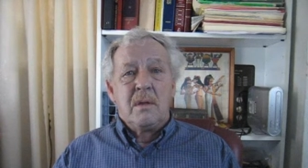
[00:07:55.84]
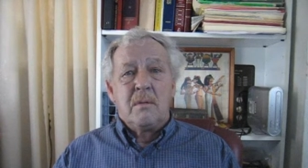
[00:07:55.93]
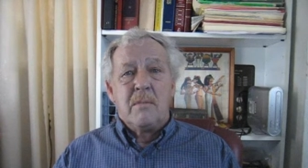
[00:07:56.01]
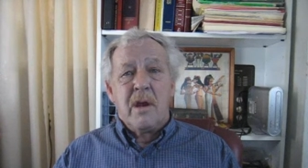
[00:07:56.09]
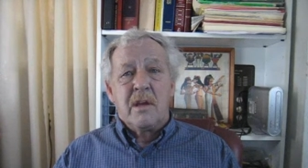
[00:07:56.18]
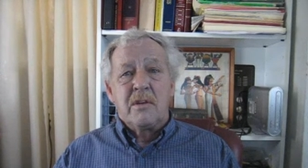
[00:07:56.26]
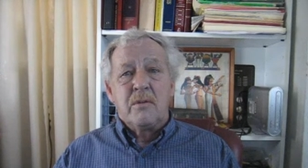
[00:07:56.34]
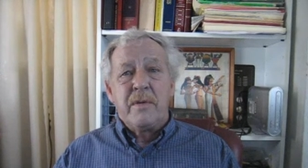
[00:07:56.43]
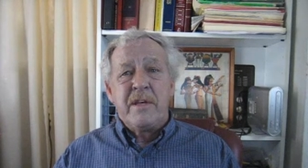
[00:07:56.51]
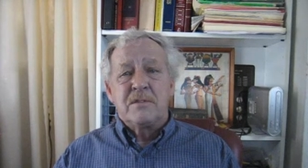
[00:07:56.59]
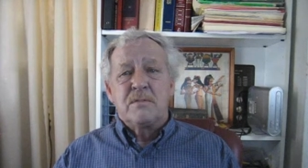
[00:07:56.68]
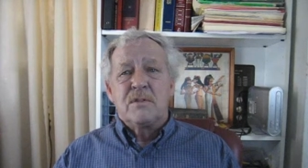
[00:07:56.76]
The mark of the
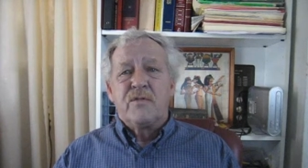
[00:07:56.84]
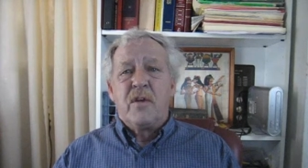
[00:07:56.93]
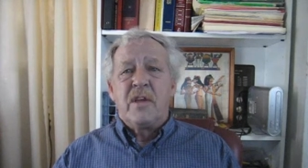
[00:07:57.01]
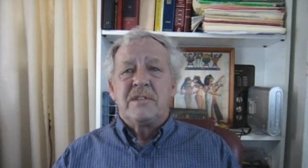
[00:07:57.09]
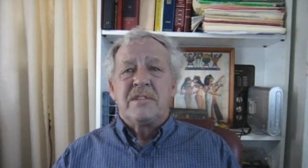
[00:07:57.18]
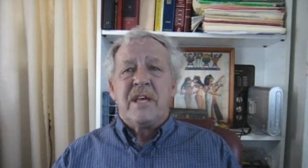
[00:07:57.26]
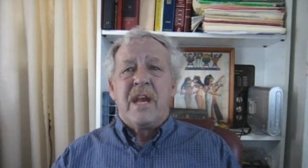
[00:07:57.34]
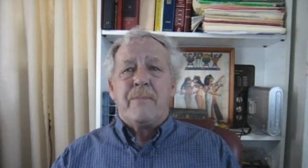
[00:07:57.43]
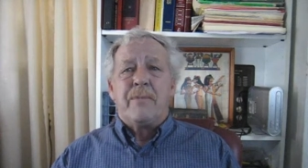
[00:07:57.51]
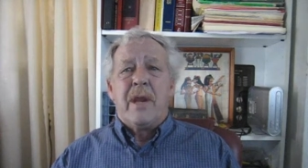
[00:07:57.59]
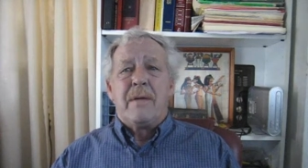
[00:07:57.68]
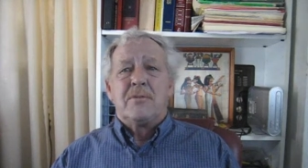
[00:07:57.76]
beast was fully set
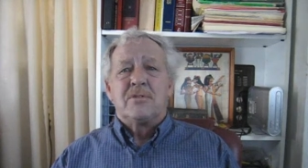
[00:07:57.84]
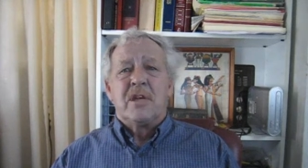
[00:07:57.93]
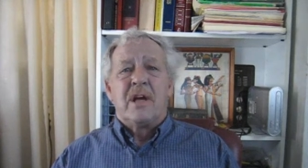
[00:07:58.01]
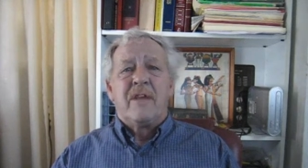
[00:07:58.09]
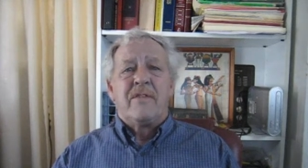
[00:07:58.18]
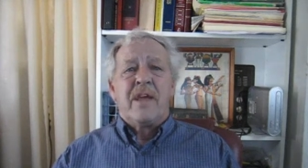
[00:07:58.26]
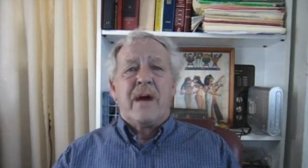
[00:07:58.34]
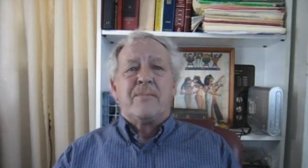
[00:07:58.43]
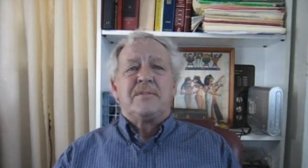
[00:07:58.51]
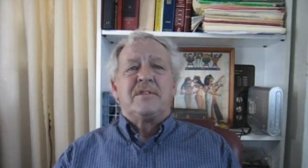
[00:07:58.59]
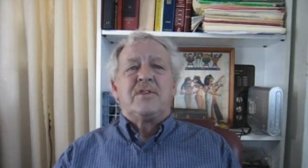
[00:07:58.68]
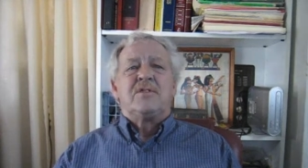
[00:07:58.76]
up, and almost all of the
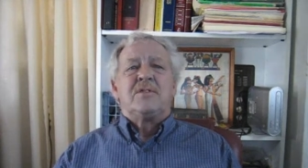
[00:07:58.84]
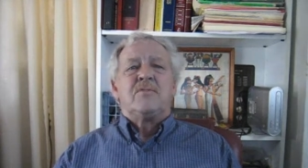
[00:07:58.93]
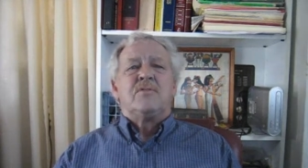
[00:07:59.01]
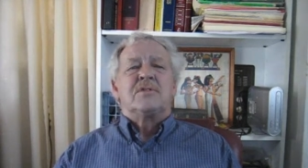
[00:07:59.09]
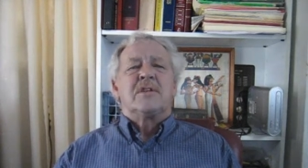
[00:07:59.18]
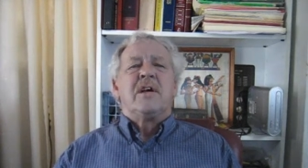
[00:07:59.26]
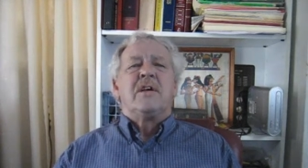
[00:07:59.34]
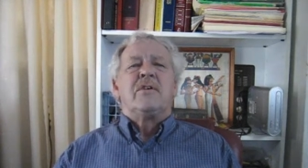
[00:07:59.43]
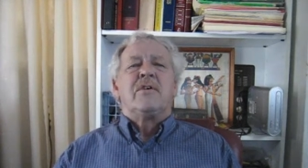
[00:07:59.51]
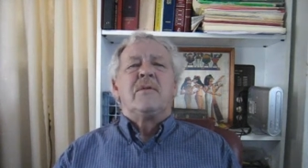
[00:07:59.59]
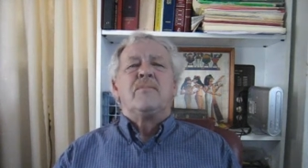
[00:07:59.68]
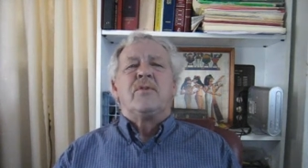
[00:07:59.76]
opposition was
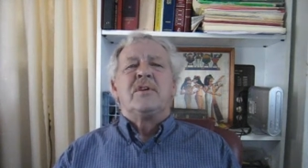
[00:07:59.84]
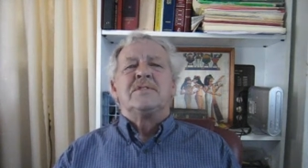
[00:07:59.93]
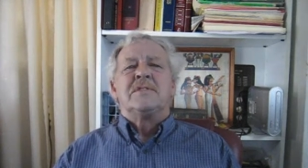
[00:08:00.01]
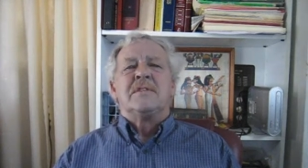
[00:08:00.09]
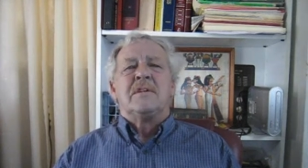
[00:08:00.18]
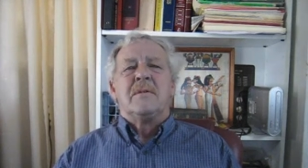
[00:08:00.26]
killed or imprisoned.